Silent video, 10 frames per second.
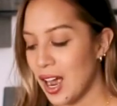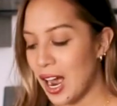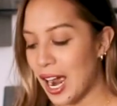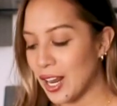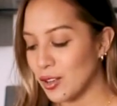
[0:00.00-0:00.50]

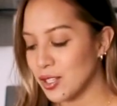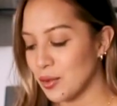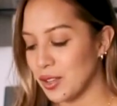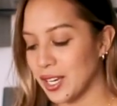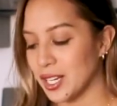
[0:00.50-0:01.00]
I also
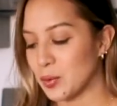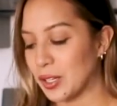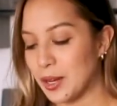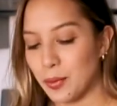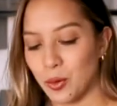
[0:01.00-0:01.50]
think it's
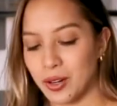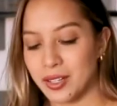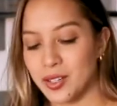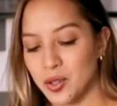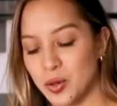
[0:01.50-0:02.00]
really
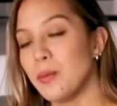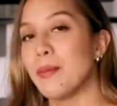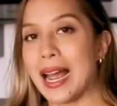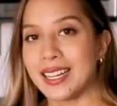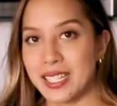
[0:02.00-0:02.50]
important to
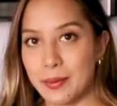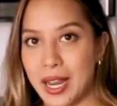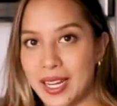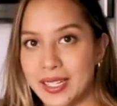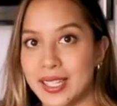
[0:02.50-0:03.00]

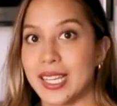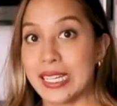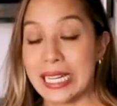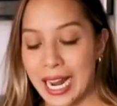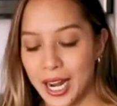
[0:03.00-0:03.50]
maximize the
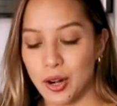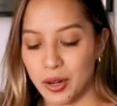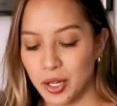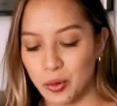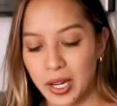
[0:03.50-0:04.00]
entire
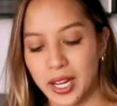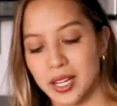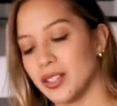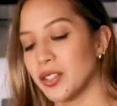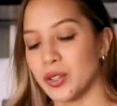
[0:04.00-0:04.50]

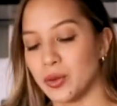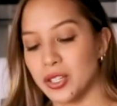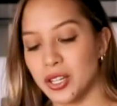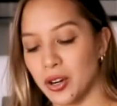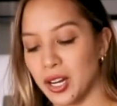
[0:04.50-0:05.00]
ingredients, so
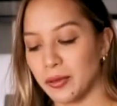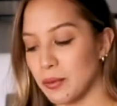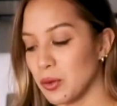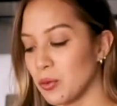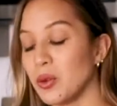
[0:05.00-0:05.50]
starting from
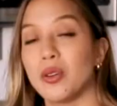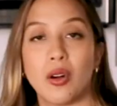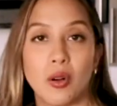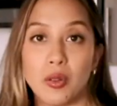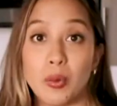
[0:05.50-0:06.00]
the root
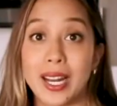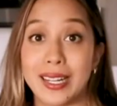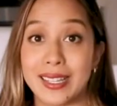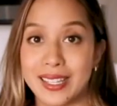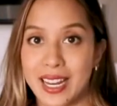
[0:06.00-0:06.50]
all the way to
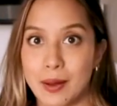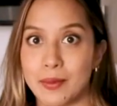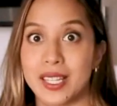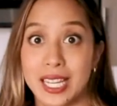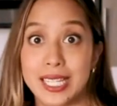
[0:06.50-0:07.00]
the
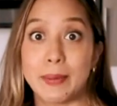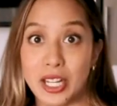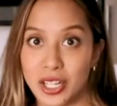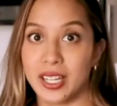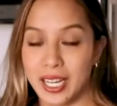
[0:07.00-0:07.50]
stems,
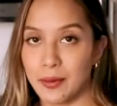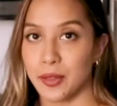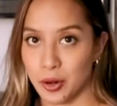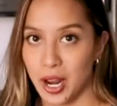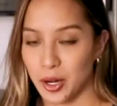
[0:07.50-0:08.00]
especially if
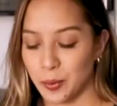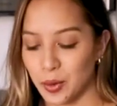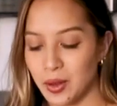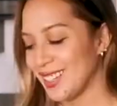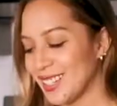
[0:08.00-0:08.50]
they're
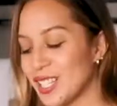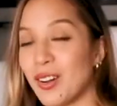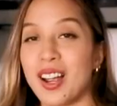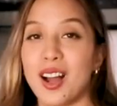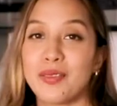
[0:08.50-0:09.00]
edible. So
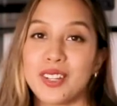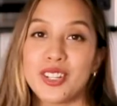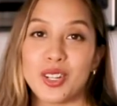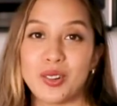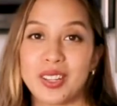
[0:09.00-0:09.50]
I often
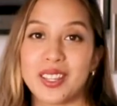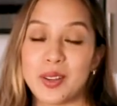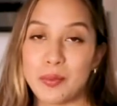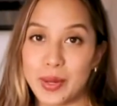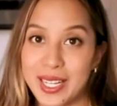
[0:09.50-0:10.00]
joke
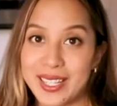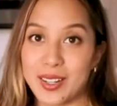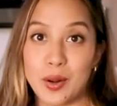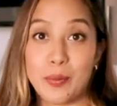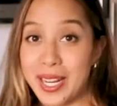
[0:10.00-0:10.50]
that beets
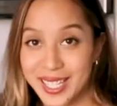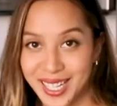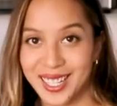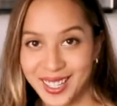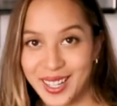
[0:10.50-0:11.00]
are
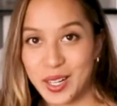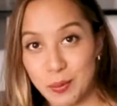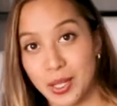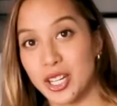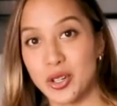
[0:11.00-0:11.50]
basically like a
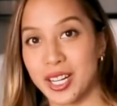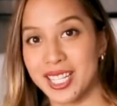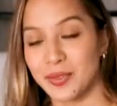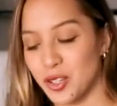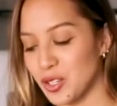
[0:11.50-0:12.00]
blood
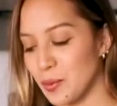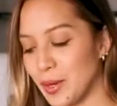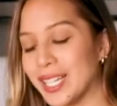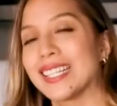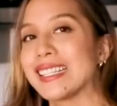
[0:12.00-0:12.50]
transfusion
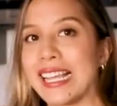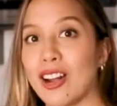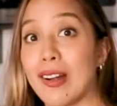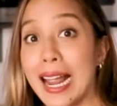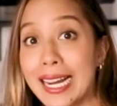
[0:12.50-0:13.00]
because they
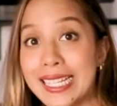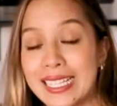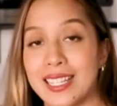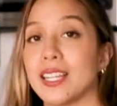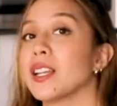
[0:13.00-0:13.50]
are
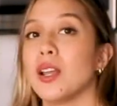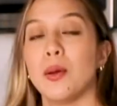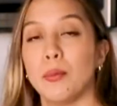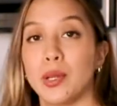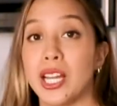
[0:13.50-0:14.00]
excellent
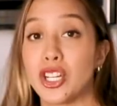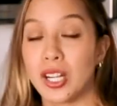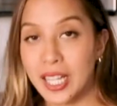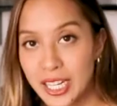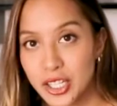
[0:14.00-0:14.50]
blood
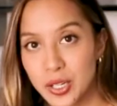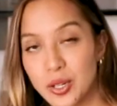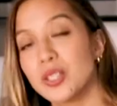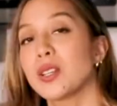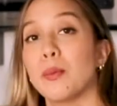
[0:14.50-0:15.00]

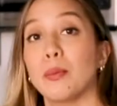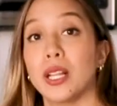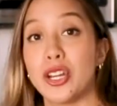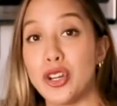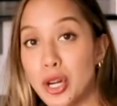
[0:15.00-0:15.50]
cleansers,
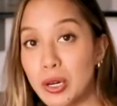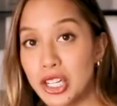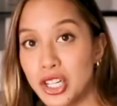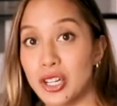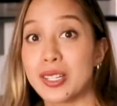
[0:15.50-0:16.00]
blood
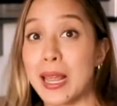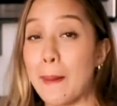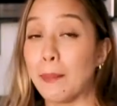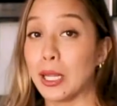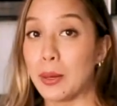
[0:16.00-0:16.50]
nourishers,
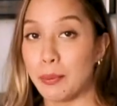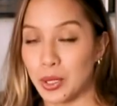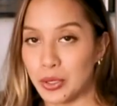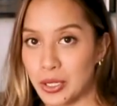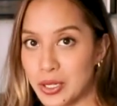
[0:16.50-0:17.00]
and blood
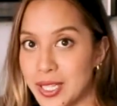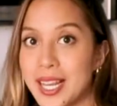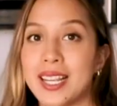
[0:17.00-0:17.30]
builders.